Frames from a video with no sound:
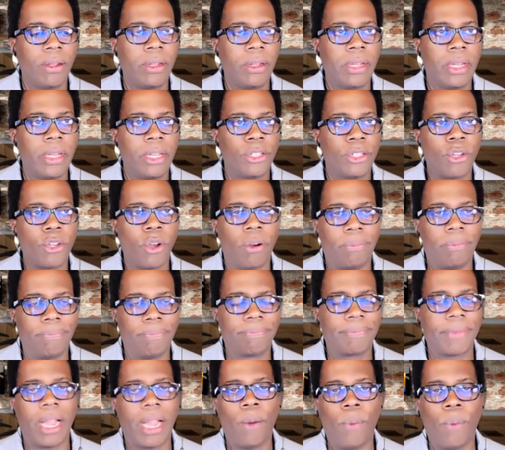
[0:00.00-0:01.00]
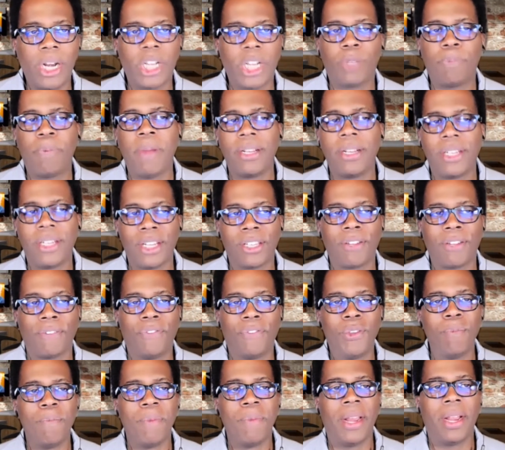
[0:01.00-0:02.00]
So I want to spend just a few
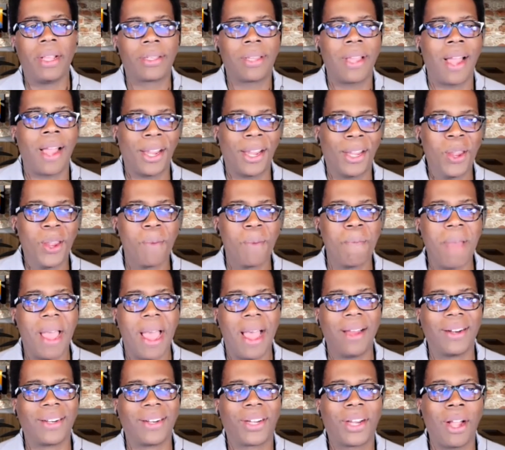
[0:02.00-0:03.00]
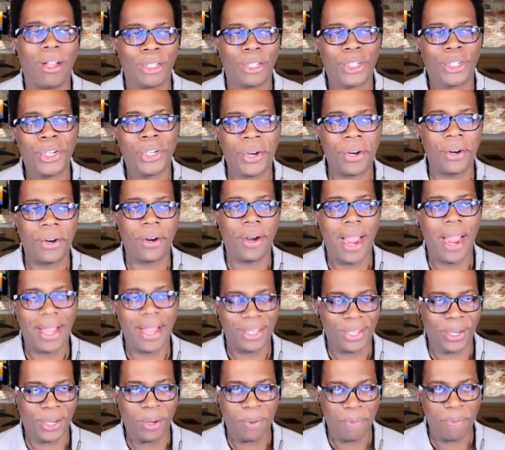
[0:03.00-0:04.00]
minutes talking about culture as a
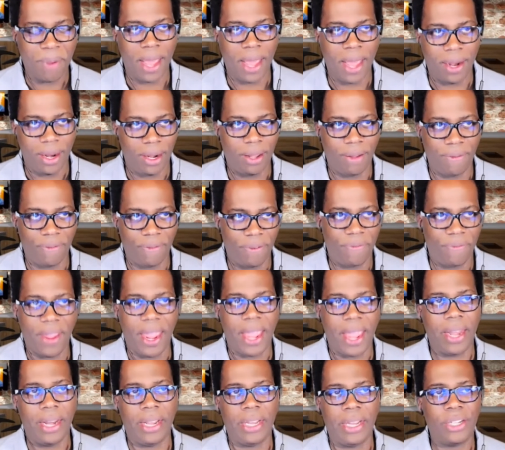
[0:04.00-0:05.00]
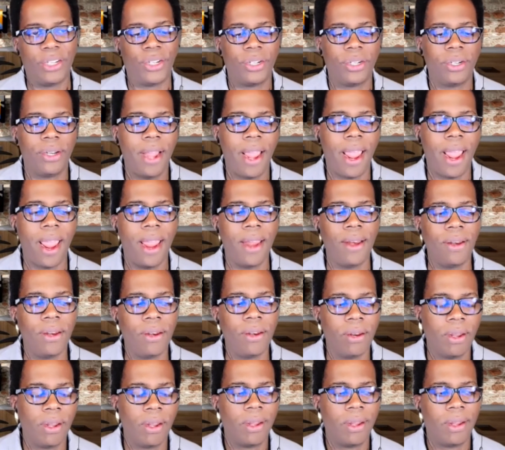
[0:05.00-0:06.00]
competitive advantage. And
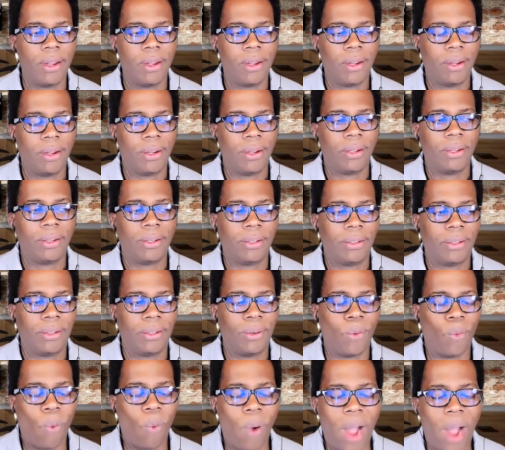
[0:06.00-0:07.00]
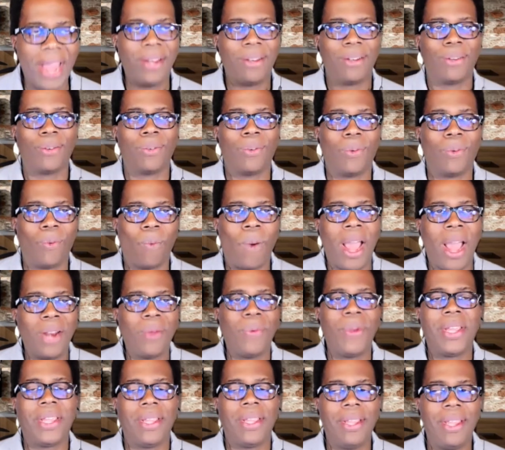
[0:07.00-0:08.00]
why do
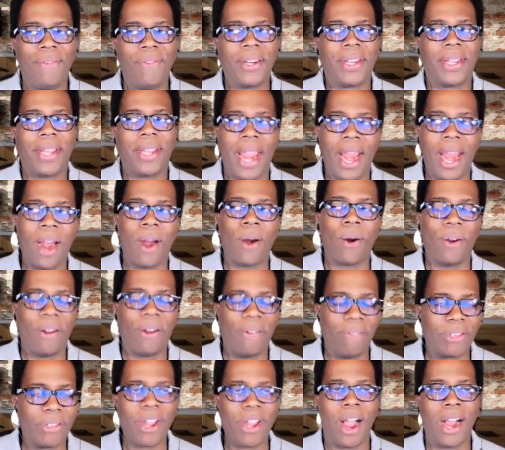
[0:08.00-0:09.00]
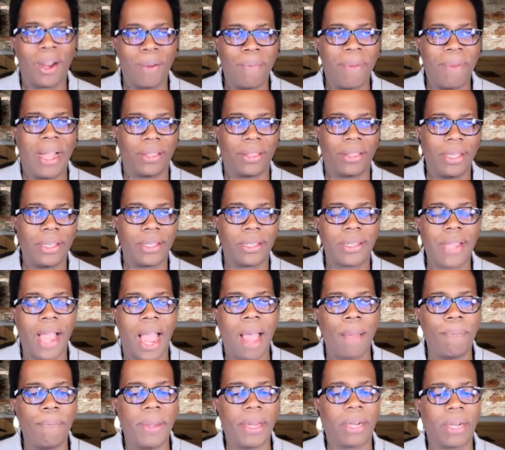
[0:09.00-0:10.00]
we even care or even talk about this
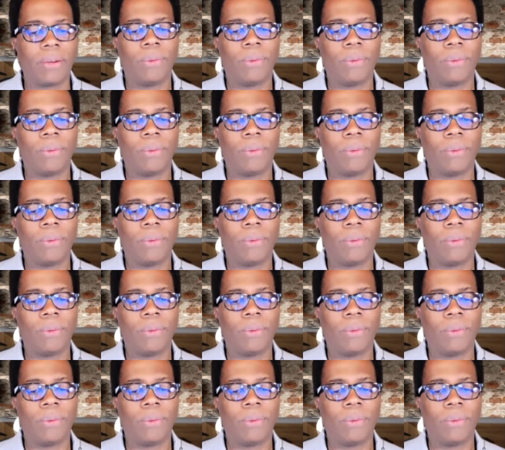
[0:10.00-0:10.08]
topic?